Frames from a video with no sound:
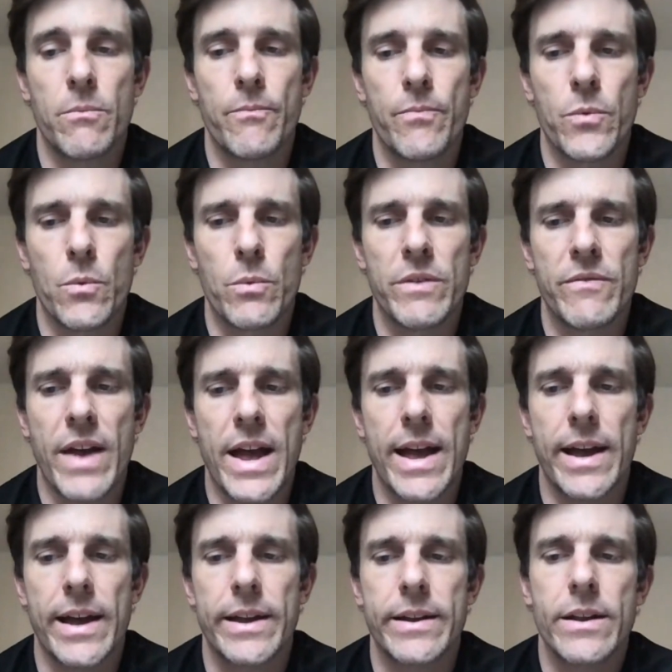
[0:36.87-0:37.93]
We've
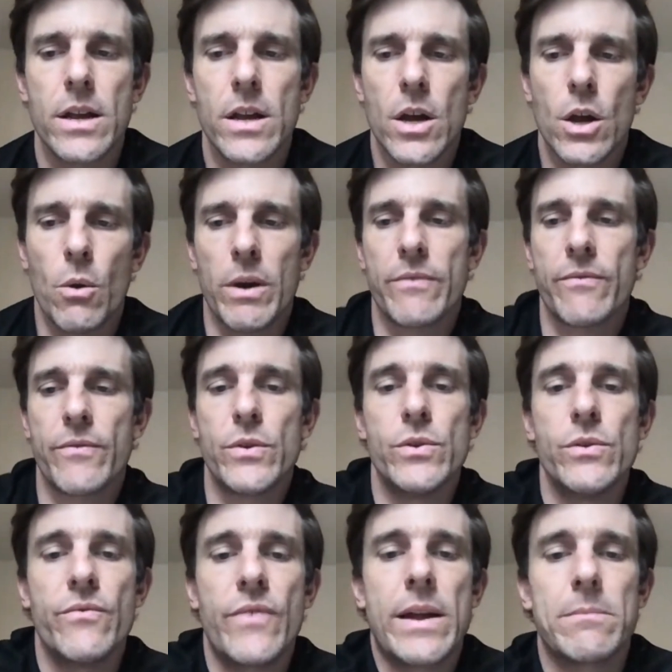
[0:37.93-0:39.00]
had quite a few new
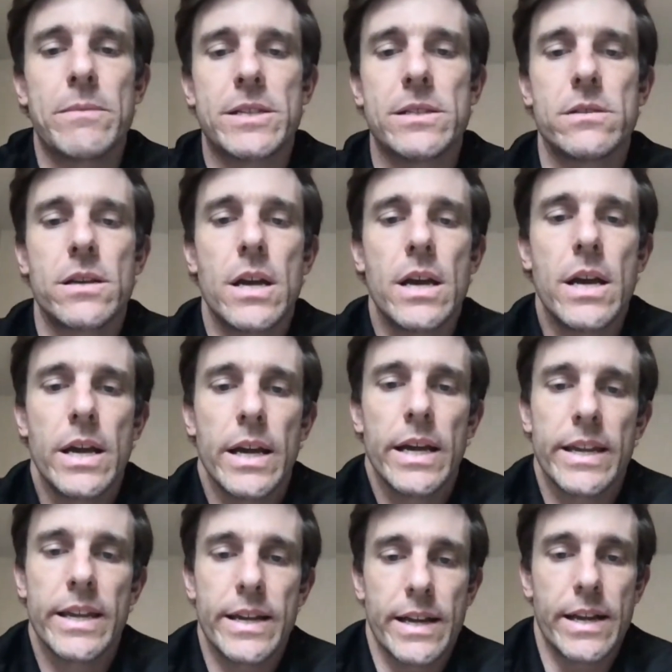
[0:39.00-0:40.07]
families
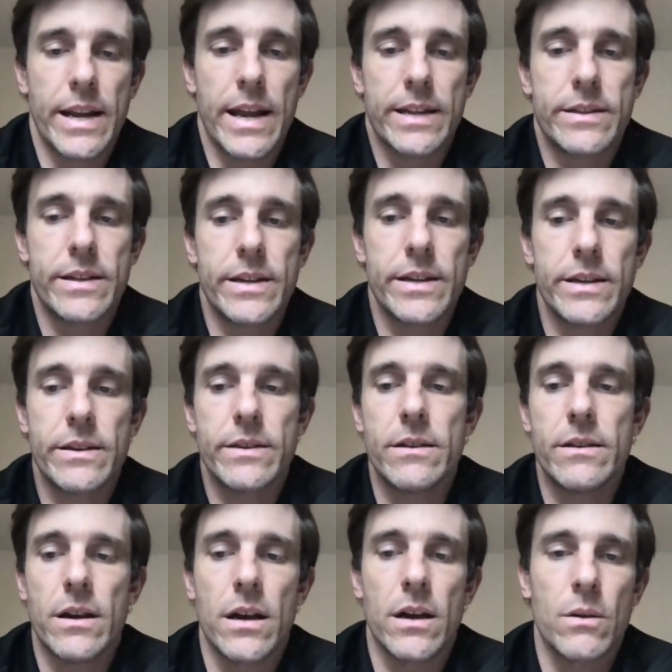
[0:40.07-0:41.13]
get connected
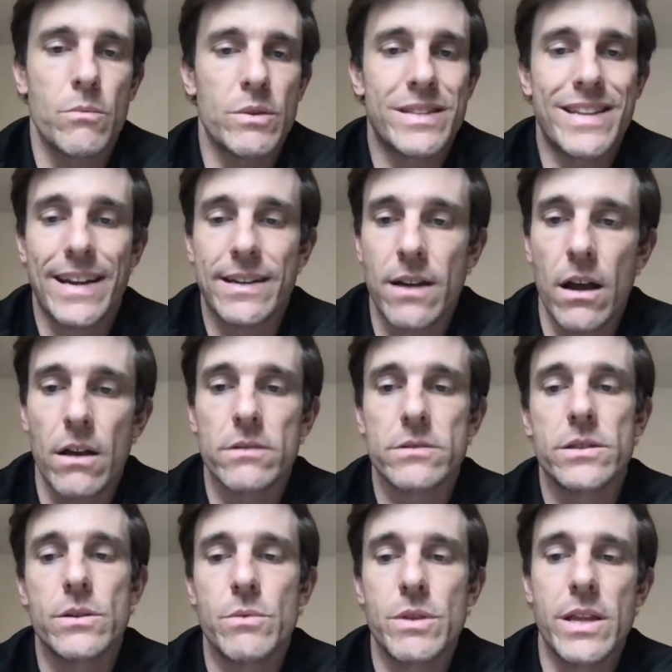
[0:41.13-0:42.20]
with
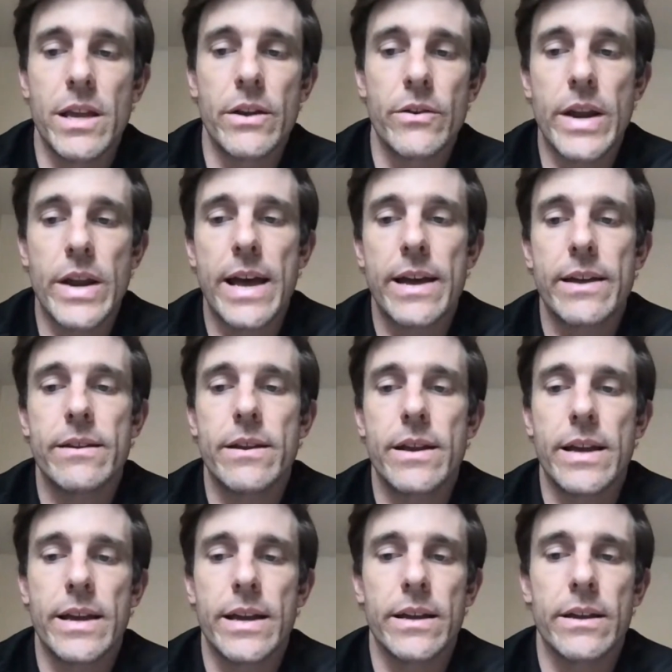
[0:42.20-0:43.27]
technology, with the internet,
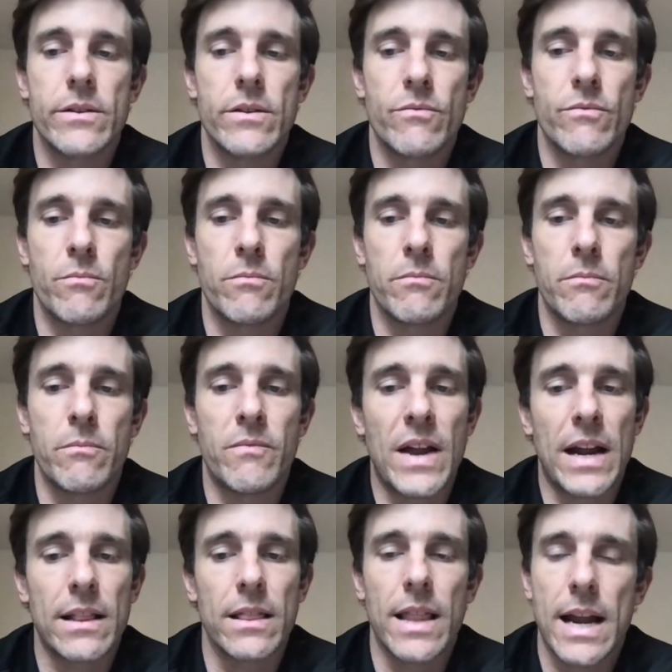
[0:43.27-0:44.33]
and we've
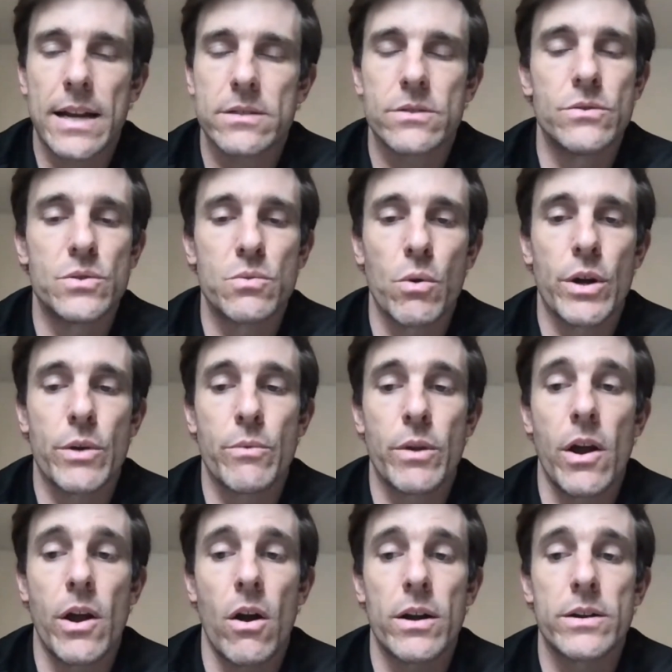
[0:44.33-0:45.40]
got a lot of students working really
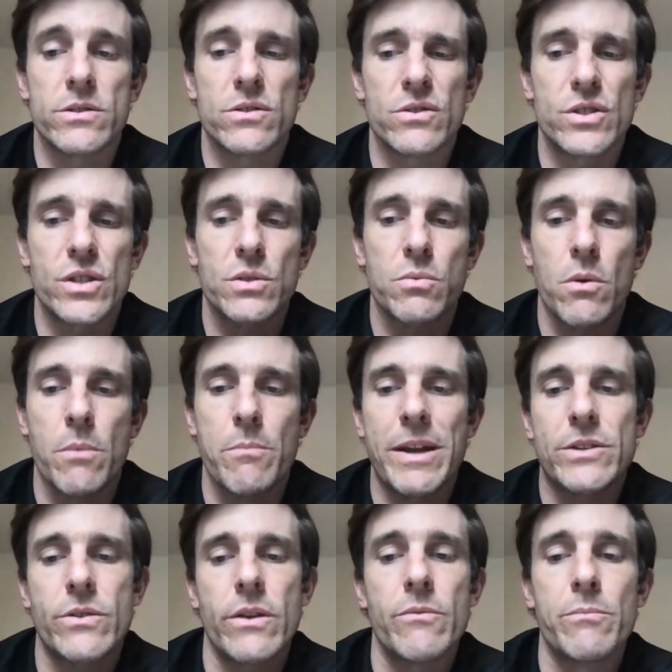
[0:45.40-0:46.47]
hard. So just want to make
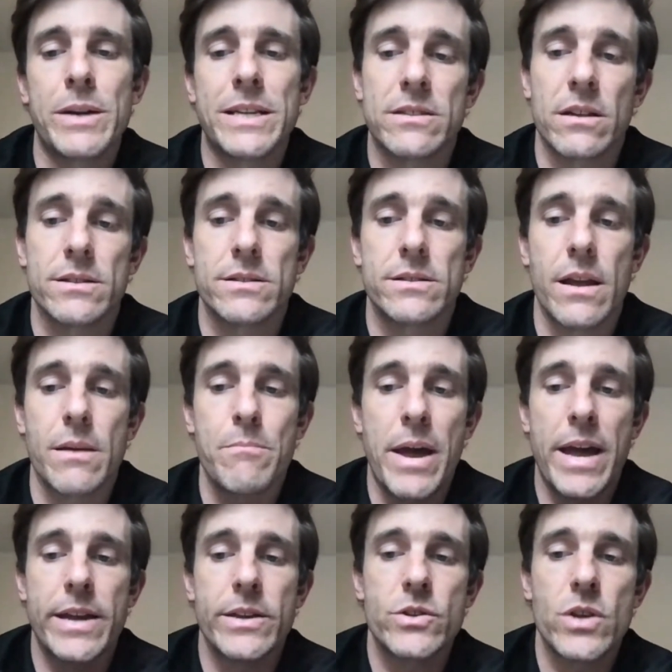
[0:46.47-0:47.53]
sure everybody's on the same
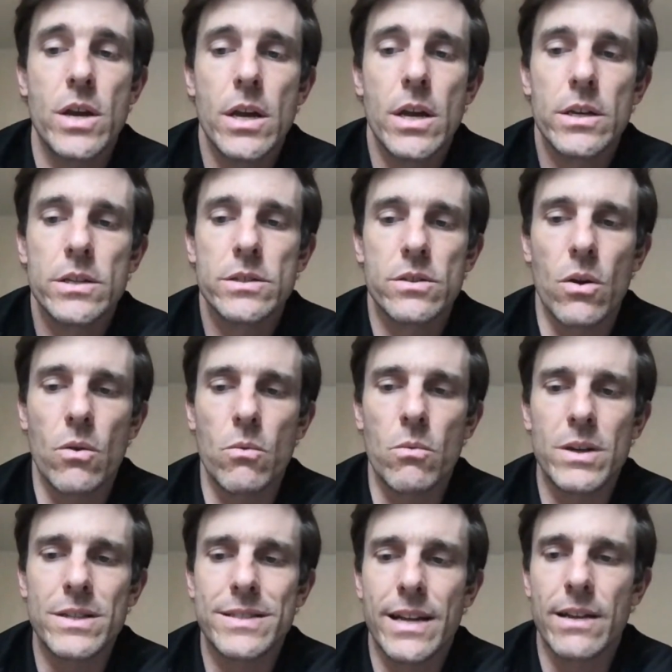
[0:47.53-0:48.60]
page. So
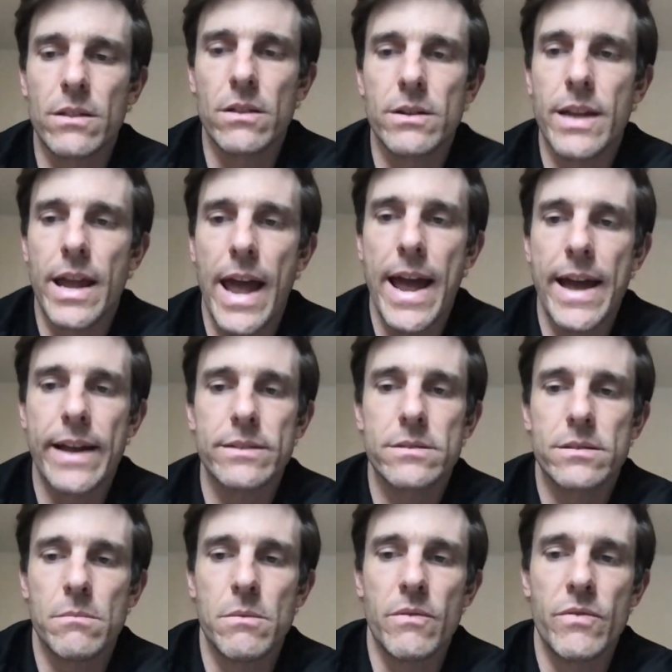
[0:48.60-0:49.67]
want to take a look at
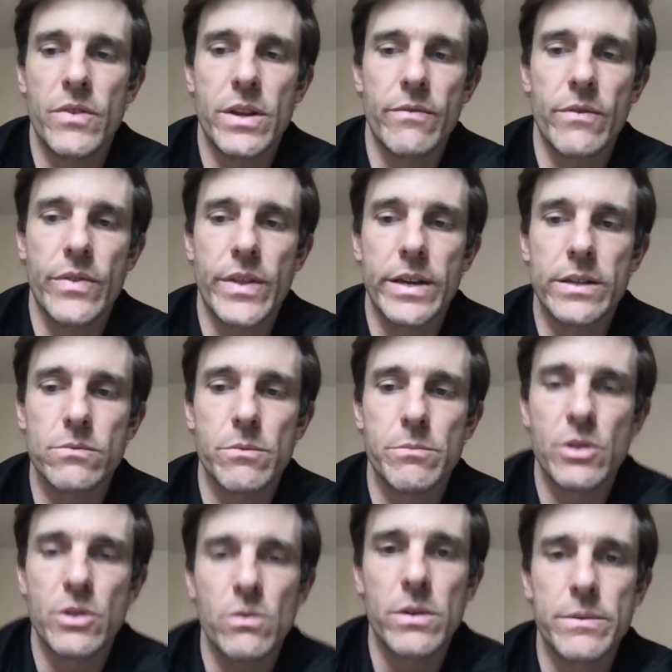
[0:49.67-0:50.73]
some of the different things we've
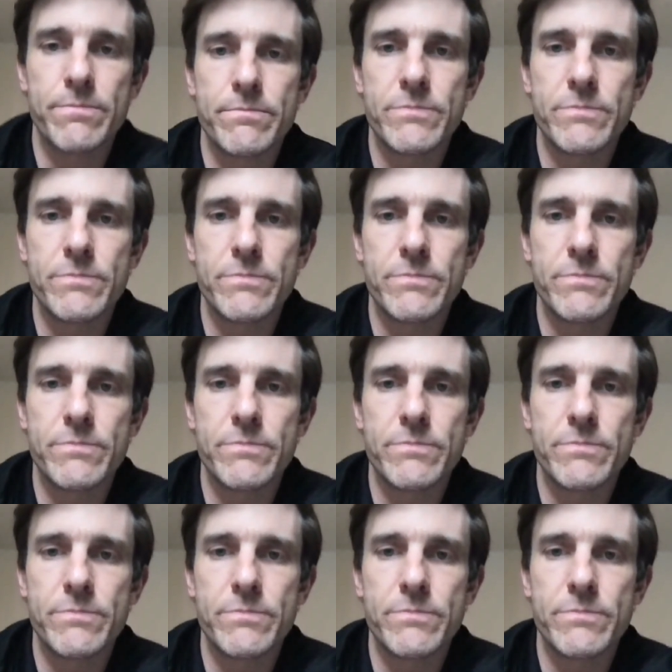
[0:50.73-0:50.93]
been doing.